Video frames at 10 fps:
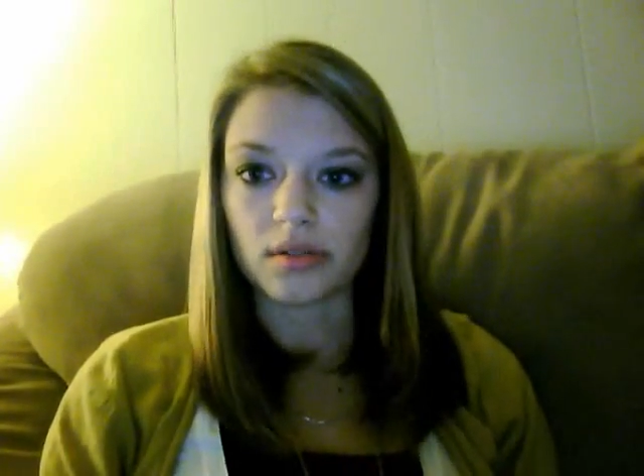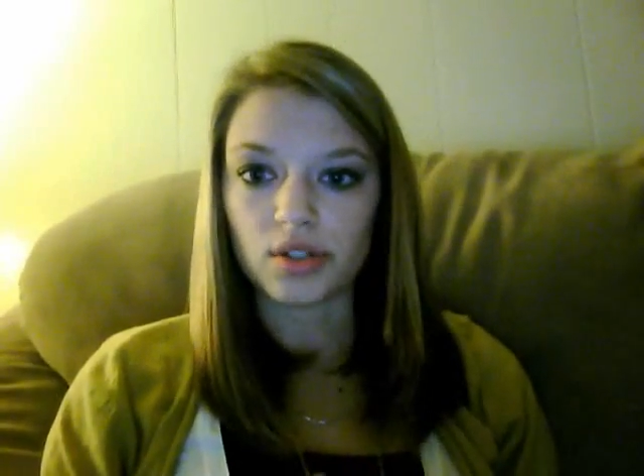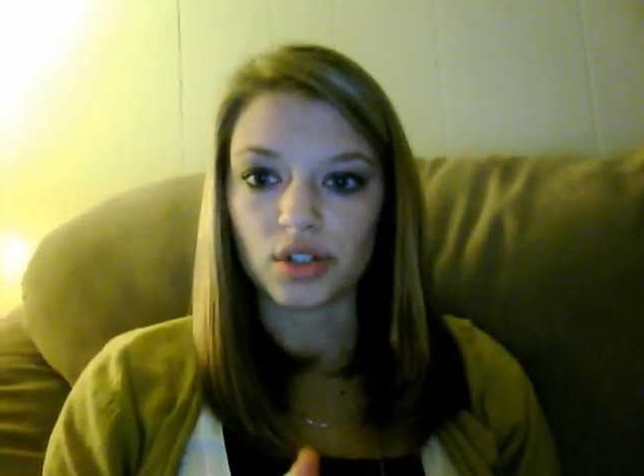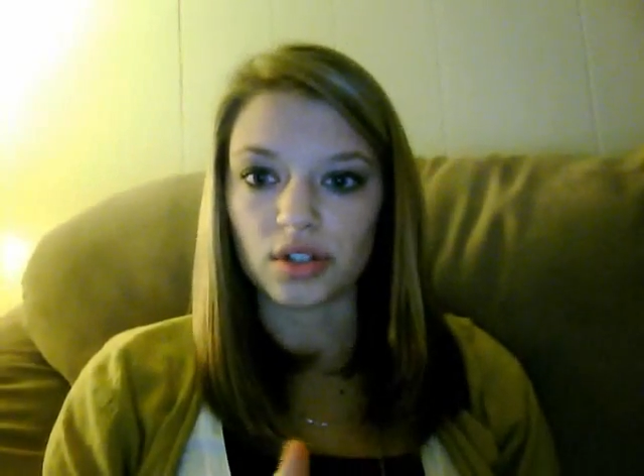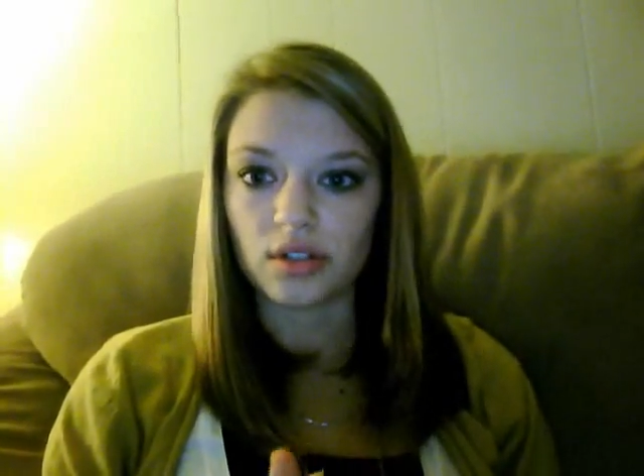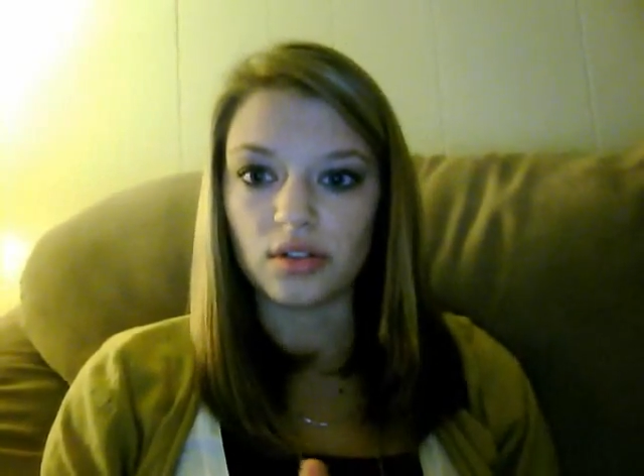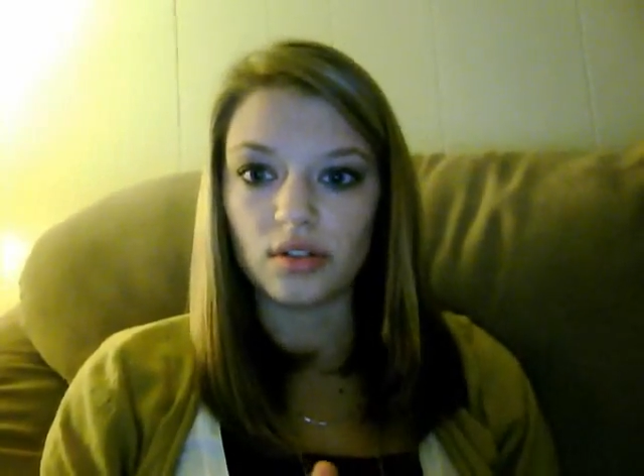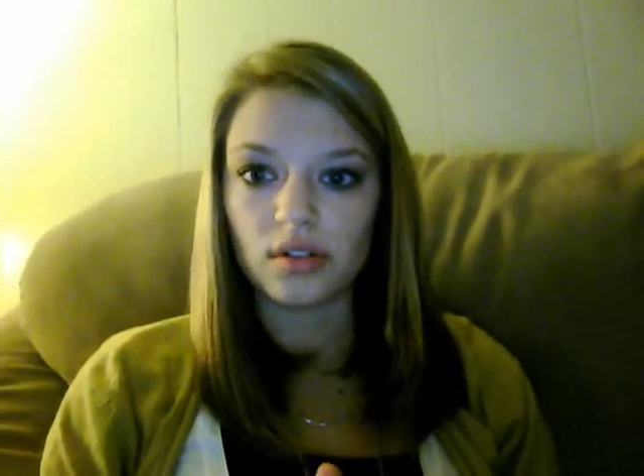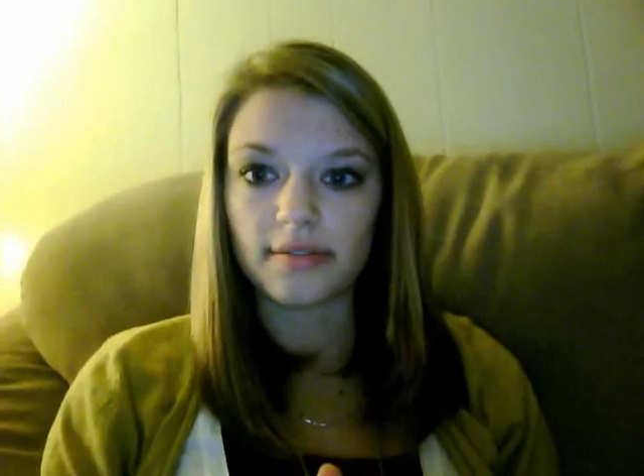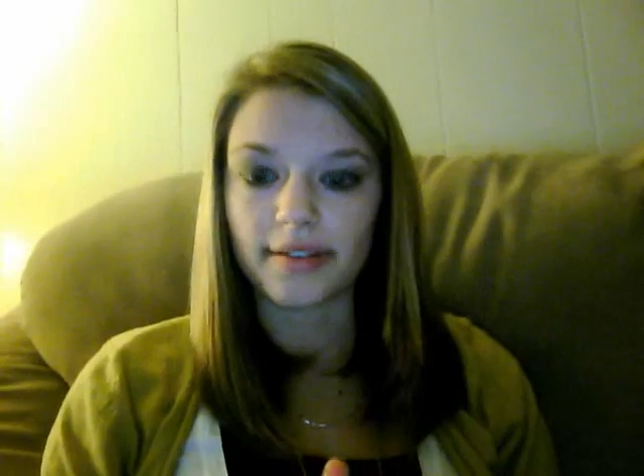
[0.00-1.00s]
should
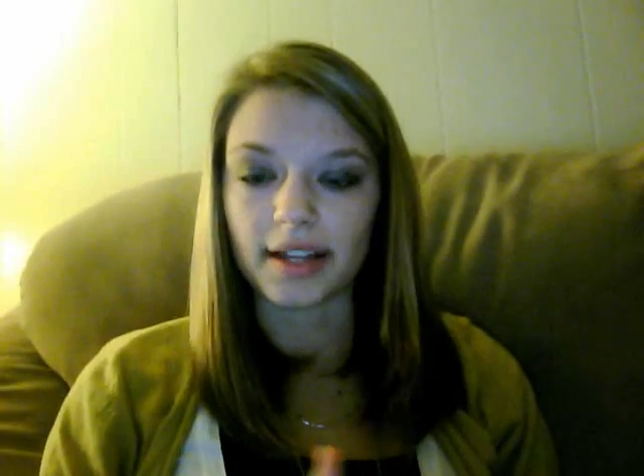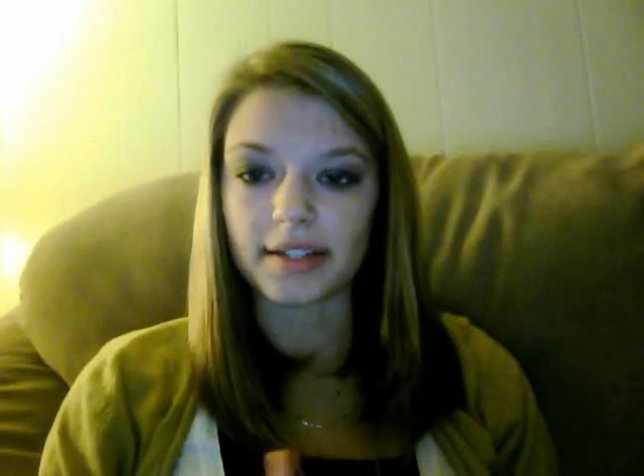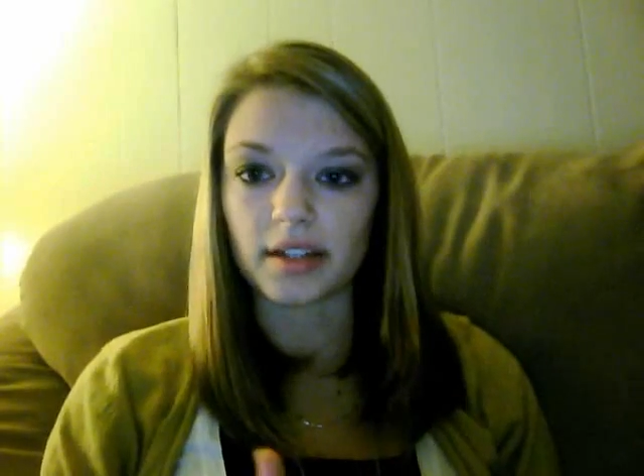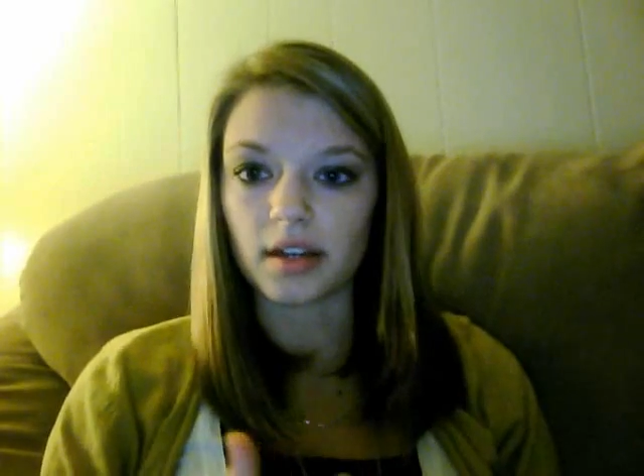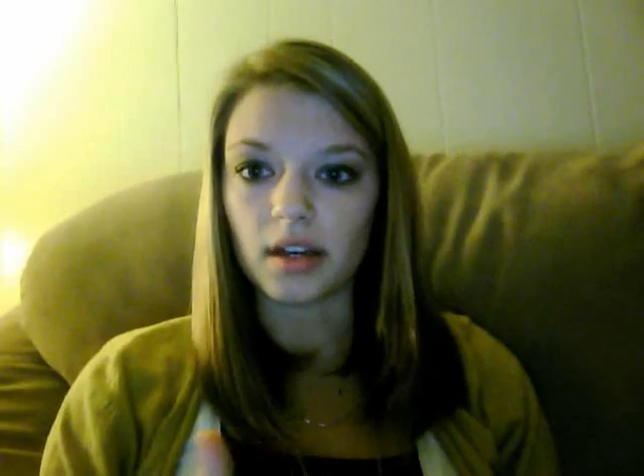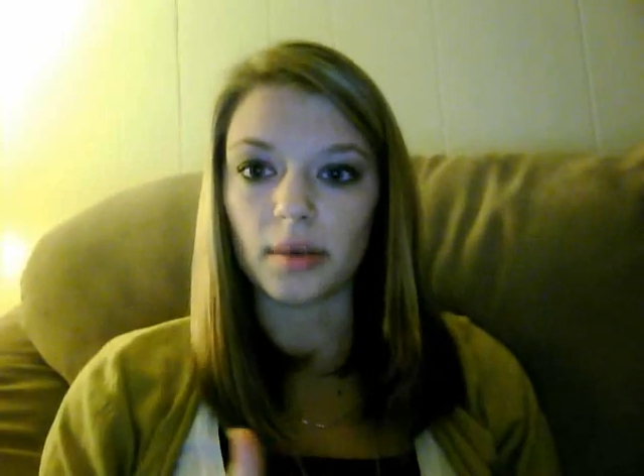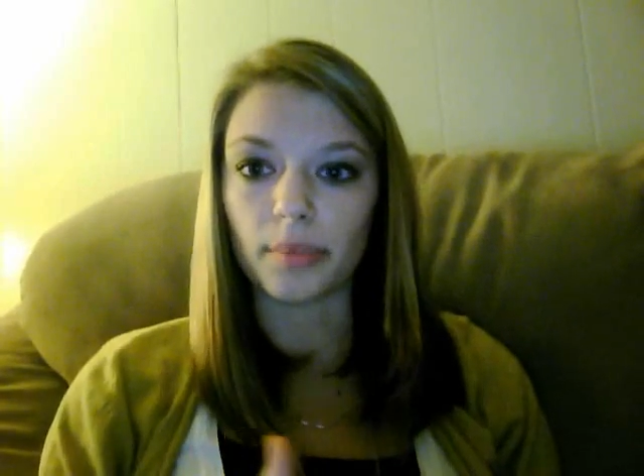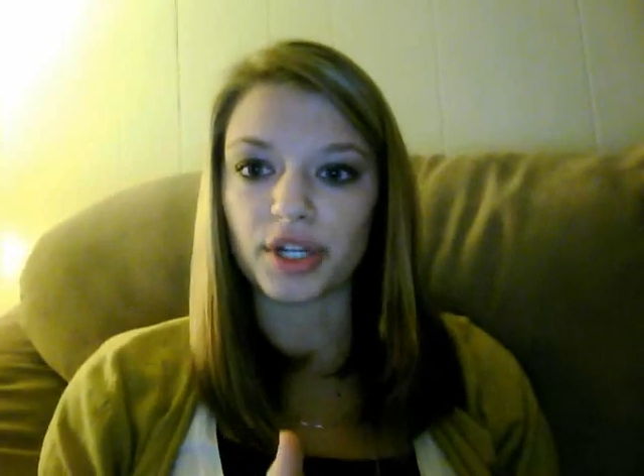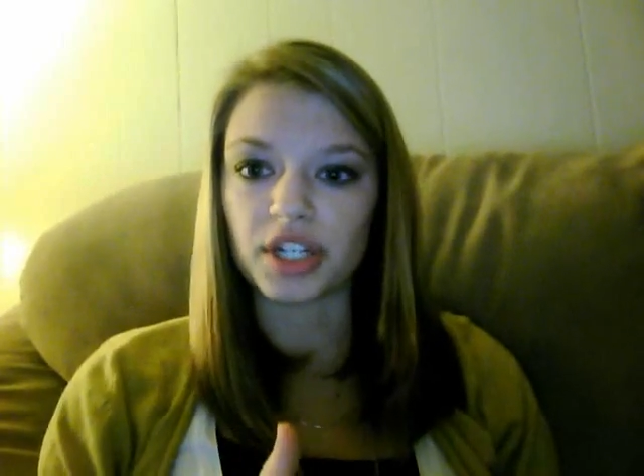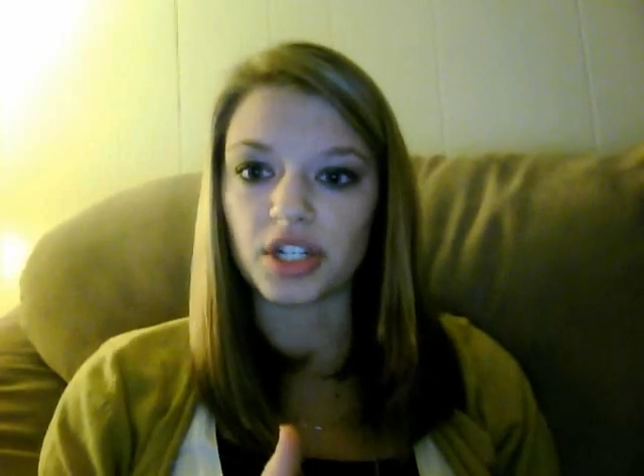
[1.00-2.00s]
find a
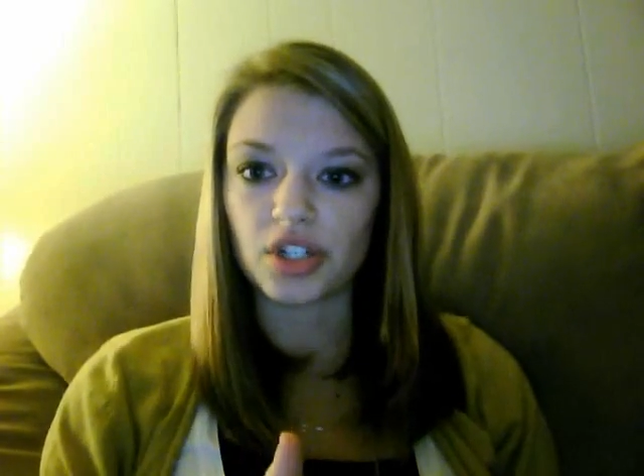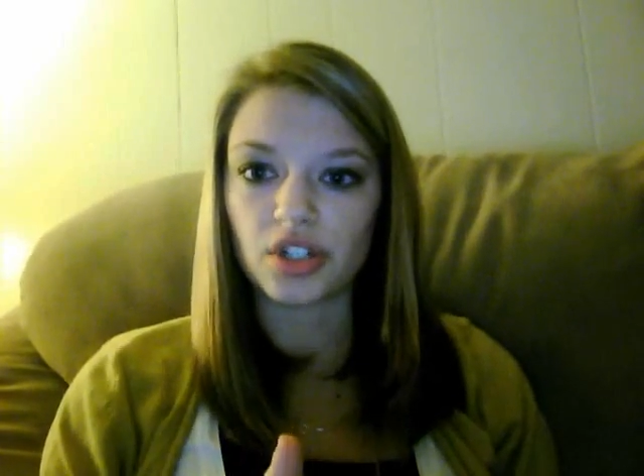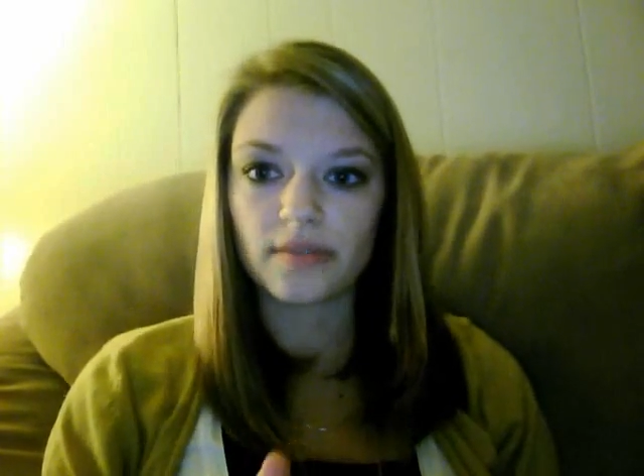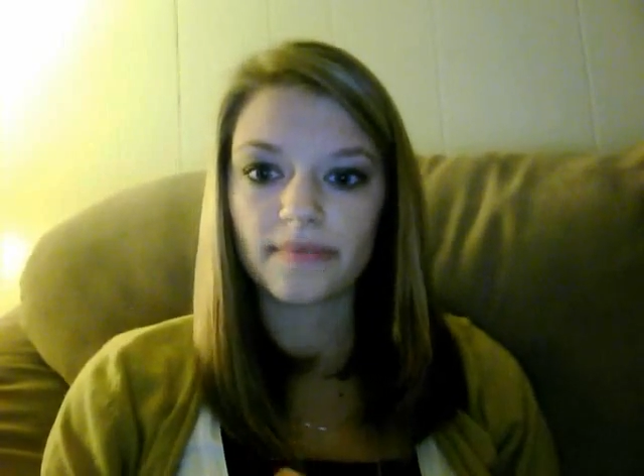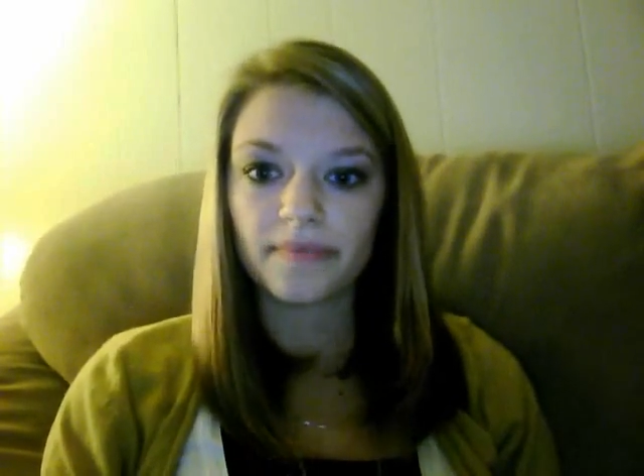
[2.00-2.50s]
British